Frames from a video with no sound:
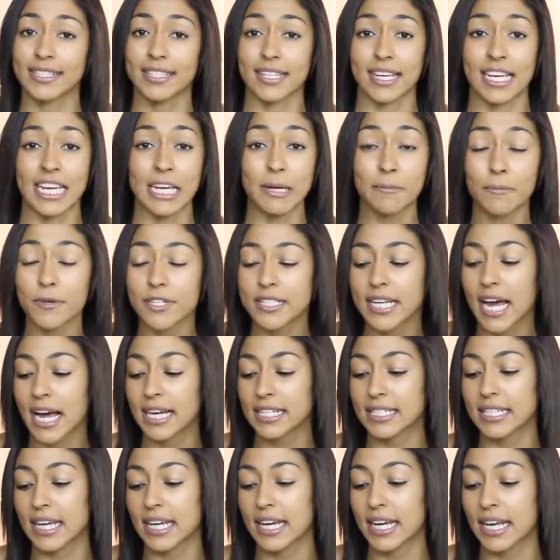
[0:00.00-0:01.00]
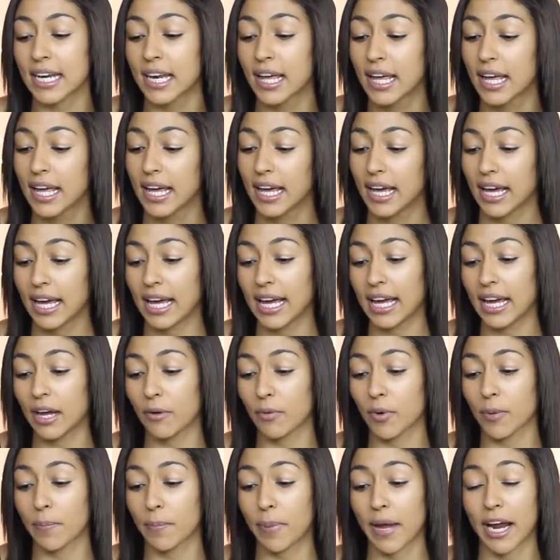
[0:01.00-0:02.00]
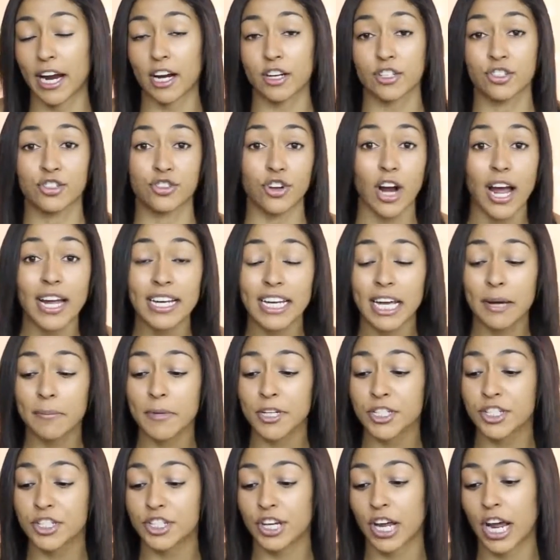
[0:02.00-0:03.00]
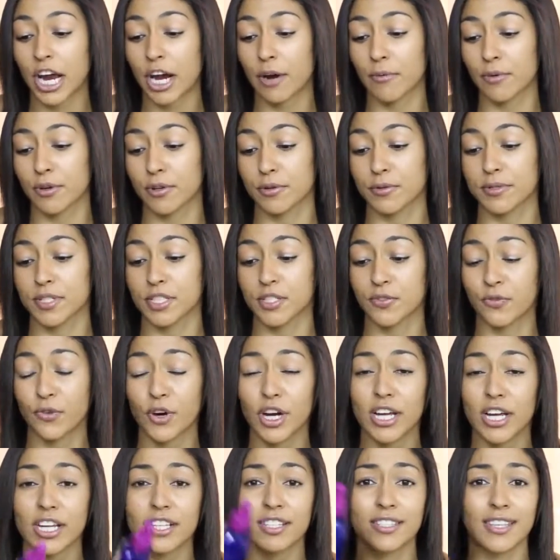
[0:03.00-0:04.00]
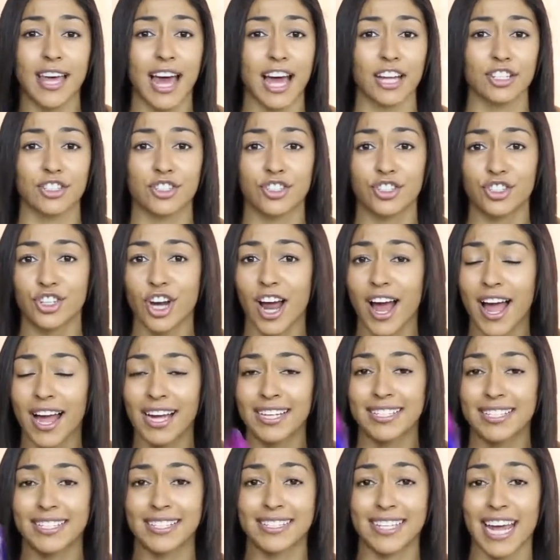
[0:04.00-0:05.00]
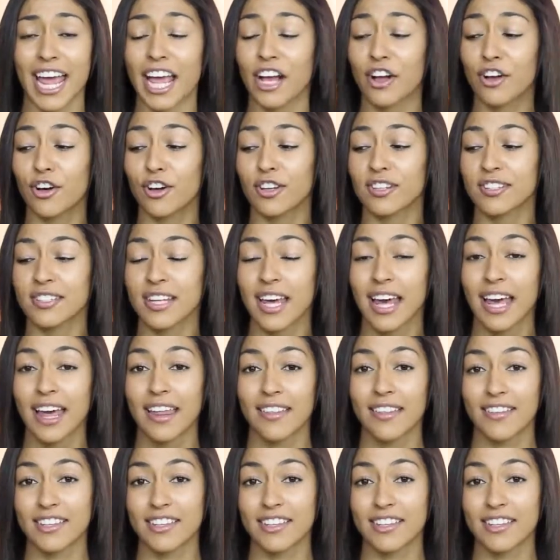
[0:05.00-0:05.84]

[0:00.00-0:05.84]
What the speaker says: It's a heat protectant, it repairs dry damaged hair, reduces frizz, adds shine, detangles.